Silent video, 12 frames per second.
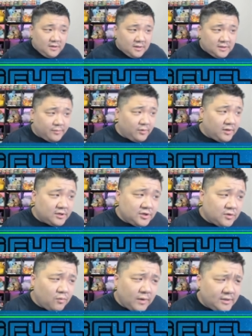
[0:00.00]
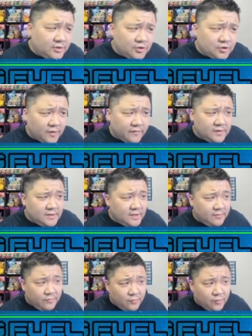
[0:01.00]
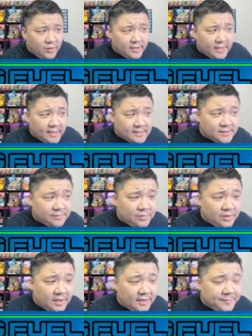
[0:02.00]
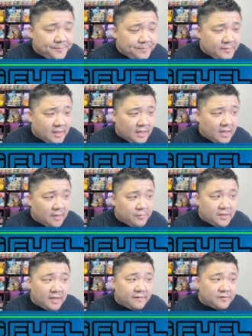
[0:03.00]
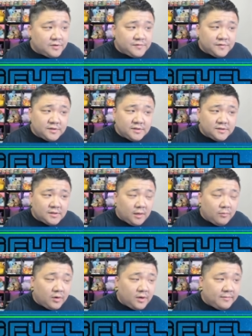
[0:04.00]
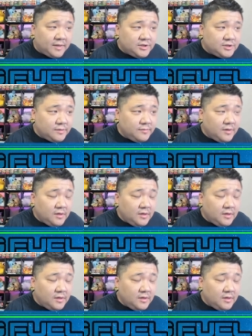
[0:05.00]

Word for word: Double electric, way too strong for the team. Really excellent play uh, with the Ampharos versus Umbreon matchup.